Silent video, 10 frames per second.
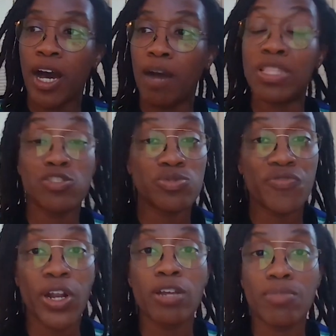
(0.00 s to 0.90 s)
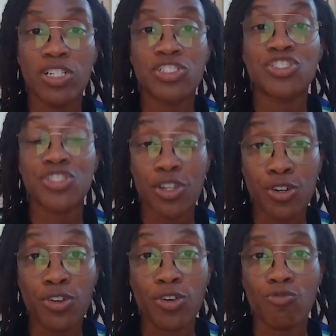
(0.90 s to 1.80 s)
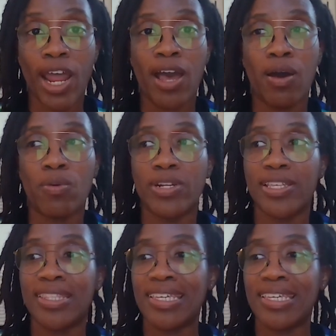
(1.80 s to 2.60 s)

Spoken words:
And this was very much centered around